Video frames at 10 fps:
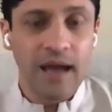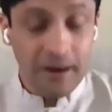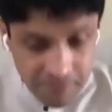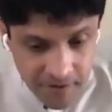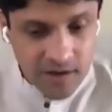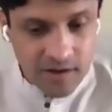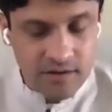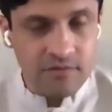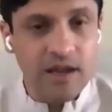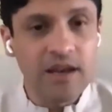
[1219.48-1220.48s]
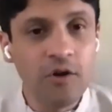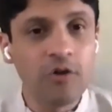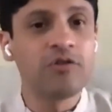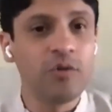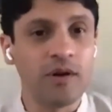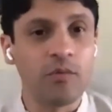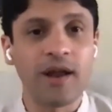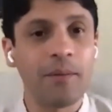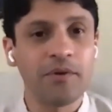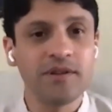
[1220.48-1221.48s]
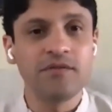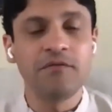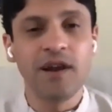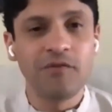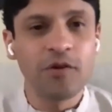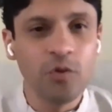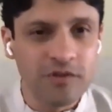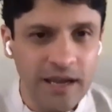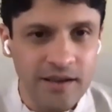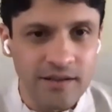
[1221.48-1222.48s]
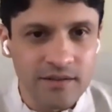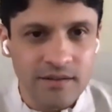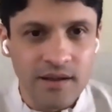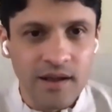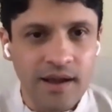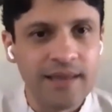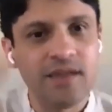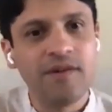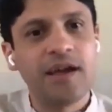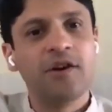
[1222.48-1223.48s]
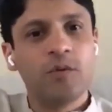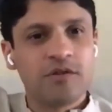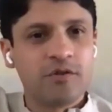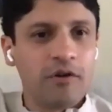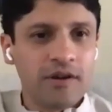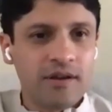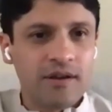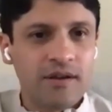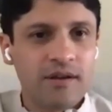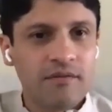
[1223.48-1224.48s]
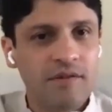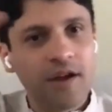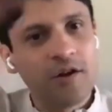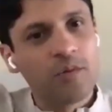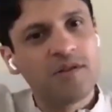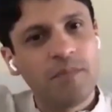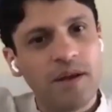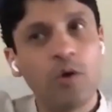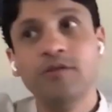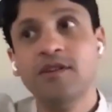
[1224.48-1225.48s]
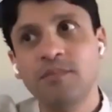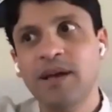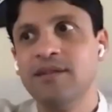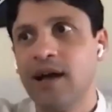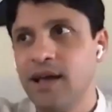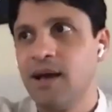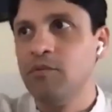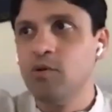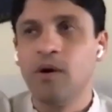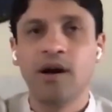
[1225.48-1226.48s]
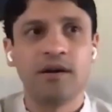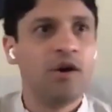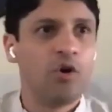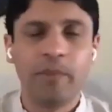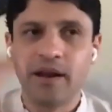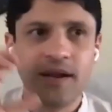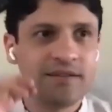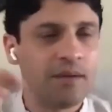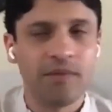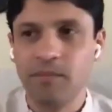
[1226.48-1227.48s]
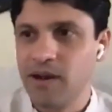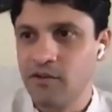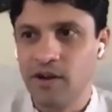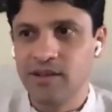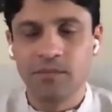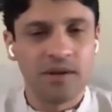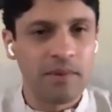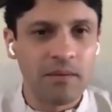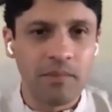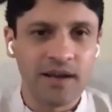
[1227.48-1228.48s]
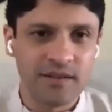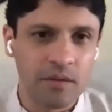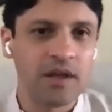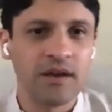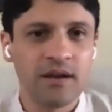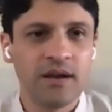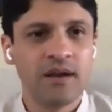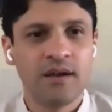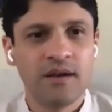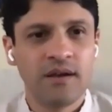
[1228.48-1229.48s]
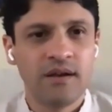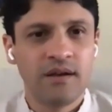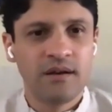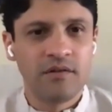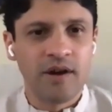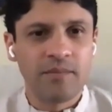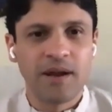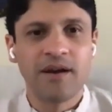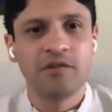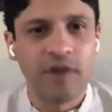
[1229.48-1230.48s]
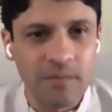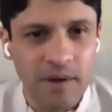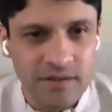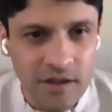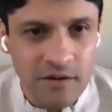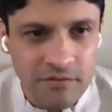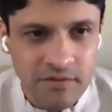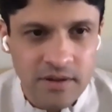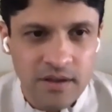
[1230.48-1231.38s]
And feel it, really go through it. What happens is we feel it for 2 seconds and then we get into a story. We get into a spin. Oh, this means I am, you are, or better eat something, better drink something, better buy something, right? Better distract myself.